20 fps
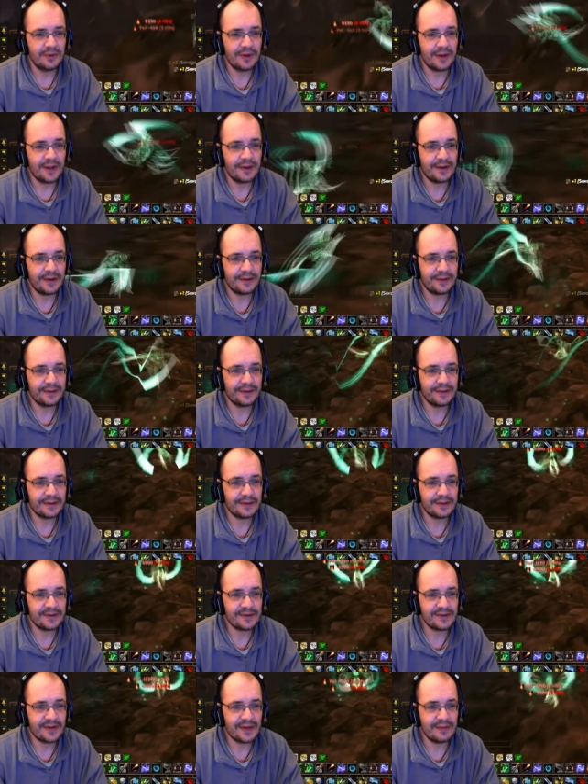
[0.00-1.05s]
pull it out,
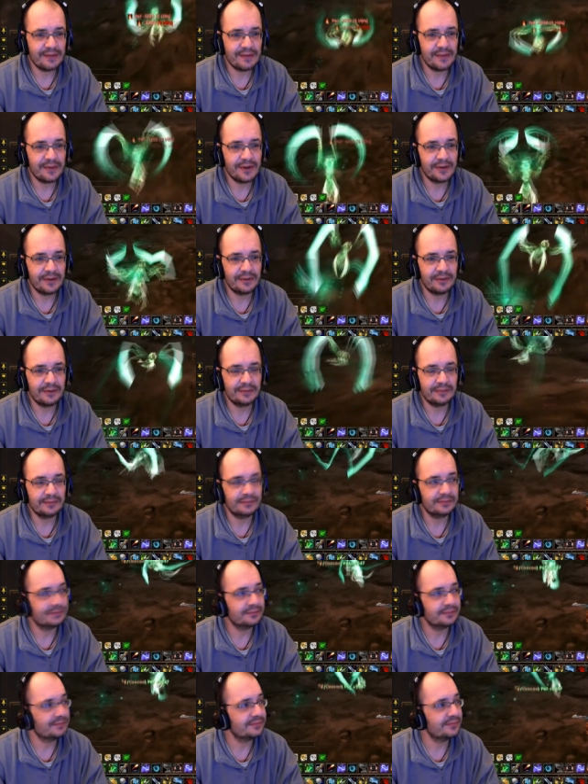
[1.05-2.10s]
same deal,
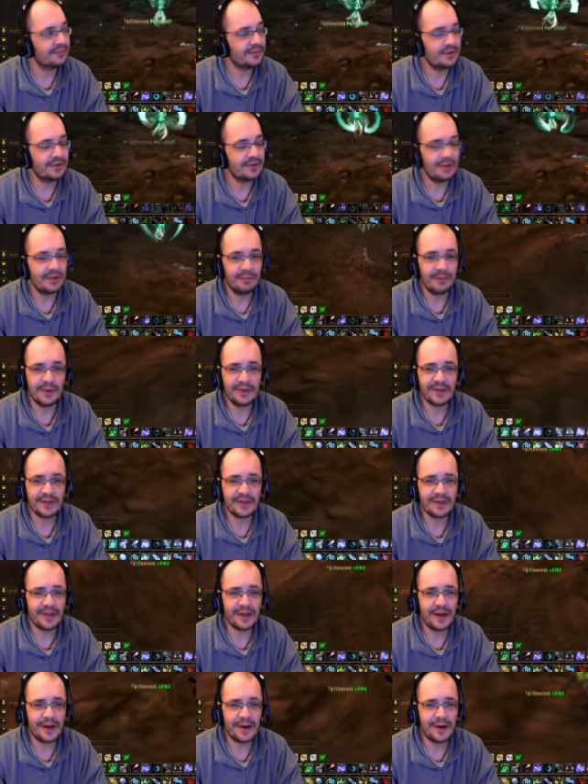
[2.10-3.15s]

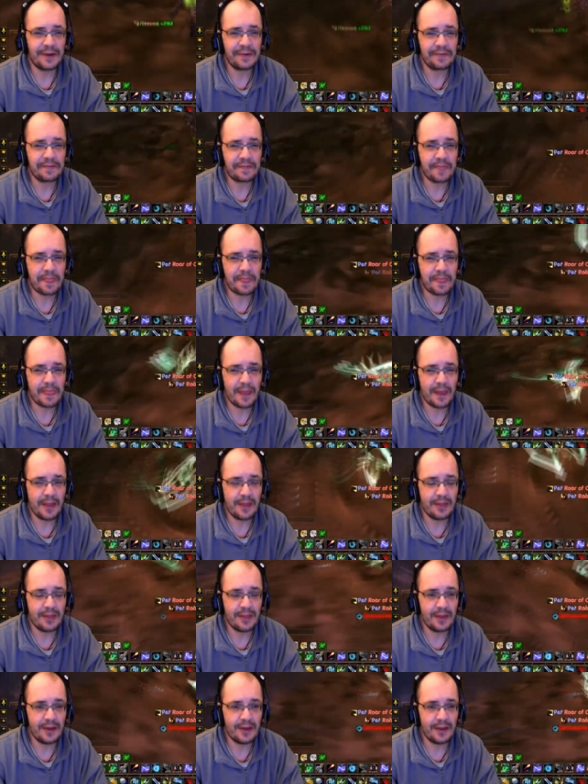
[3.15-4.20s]
DPS it down,
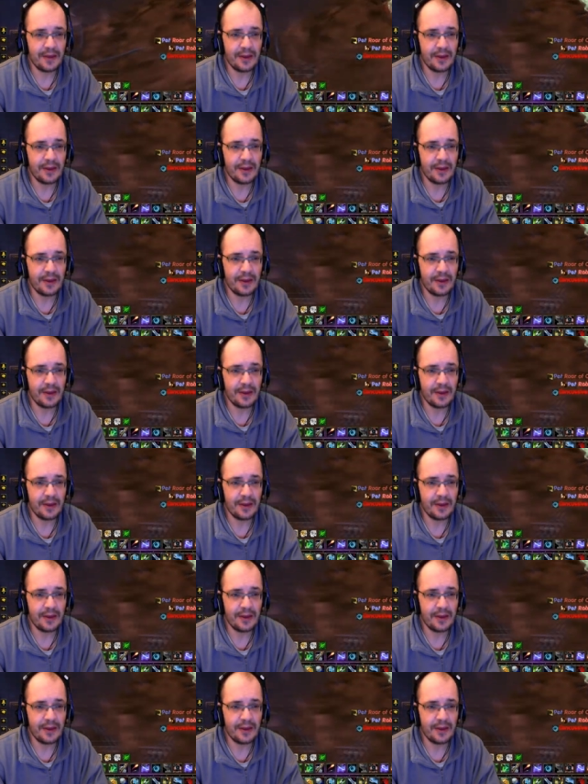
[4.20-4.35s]
and